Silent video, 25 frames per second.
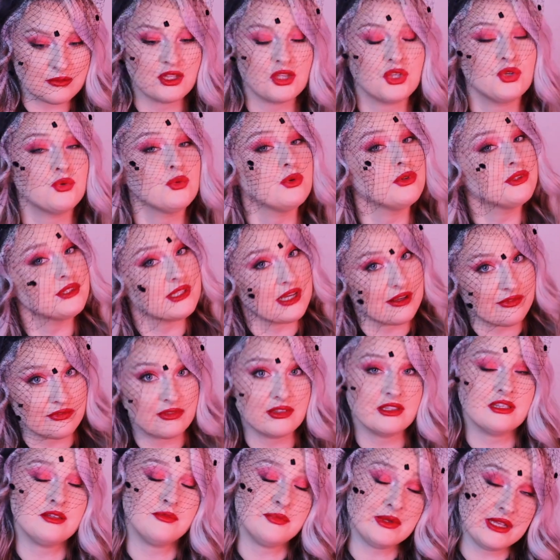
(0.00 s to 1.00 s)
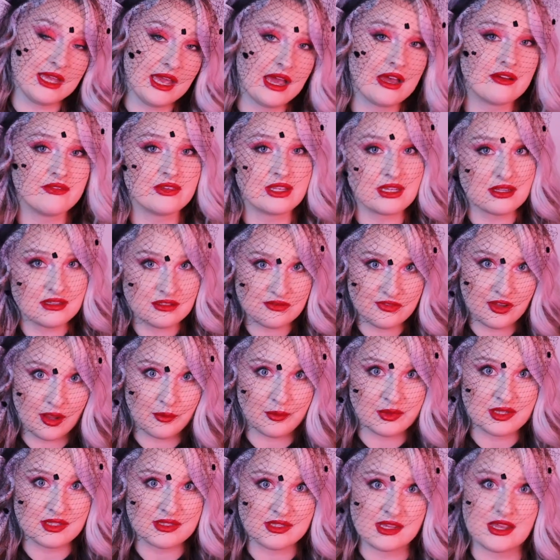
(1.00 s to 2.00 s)
You will definitely be having his
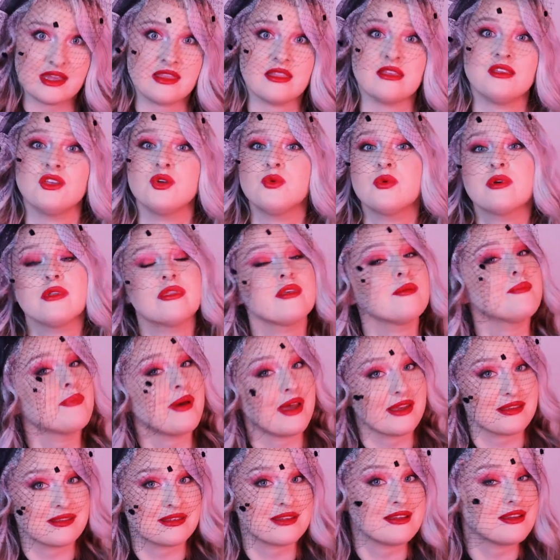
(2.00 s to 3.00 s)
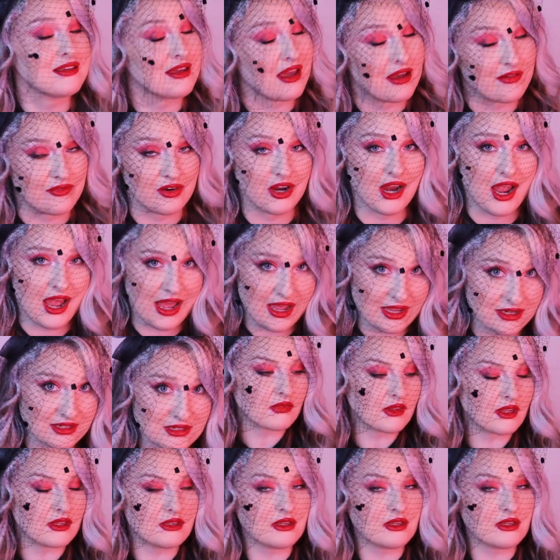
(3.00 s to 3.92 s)
family say that you were the best he ever had.